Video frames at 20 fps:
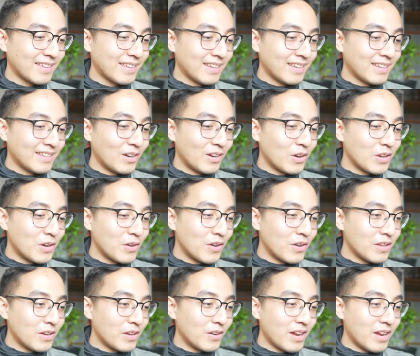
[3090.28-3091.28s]

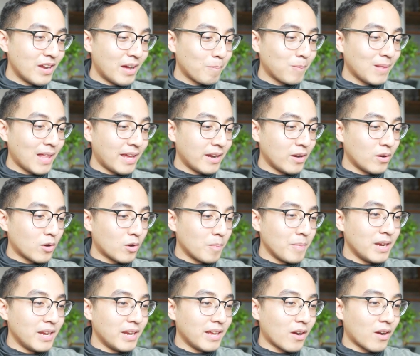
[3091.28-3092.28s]
you're not planning on
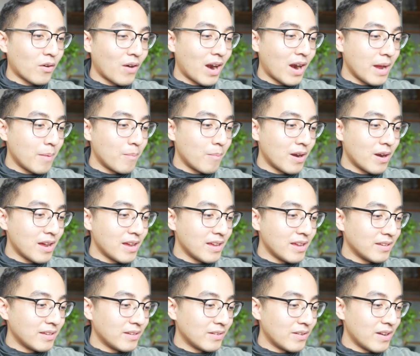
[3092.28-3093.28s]
committing a crime,
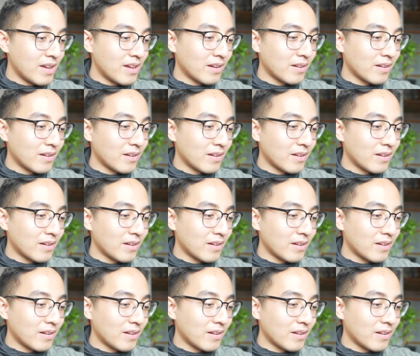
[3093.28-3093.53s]
right? You're not